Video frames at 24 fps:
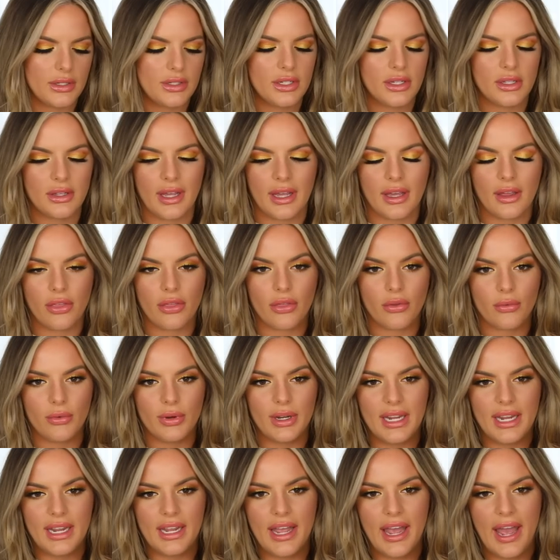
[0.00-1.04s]
I took like
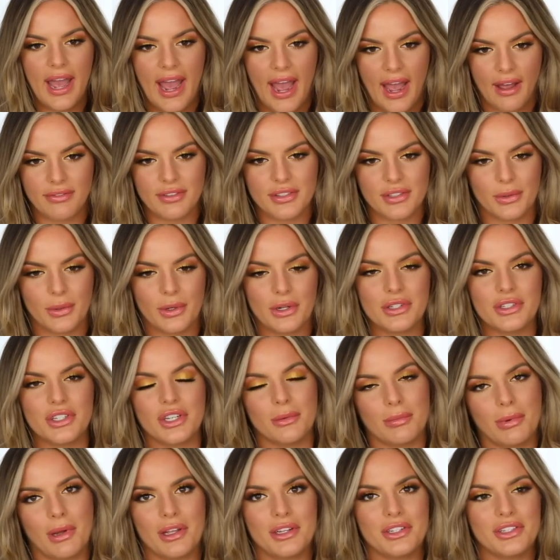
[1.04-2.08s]
three half squirts. You
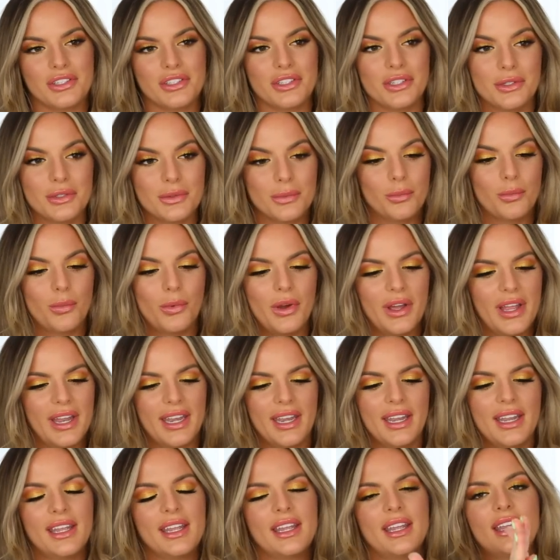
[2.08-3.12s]
could probably just use
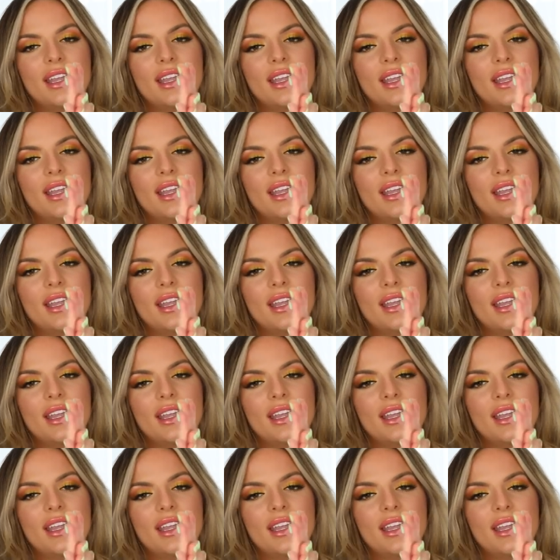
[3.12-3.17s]
one.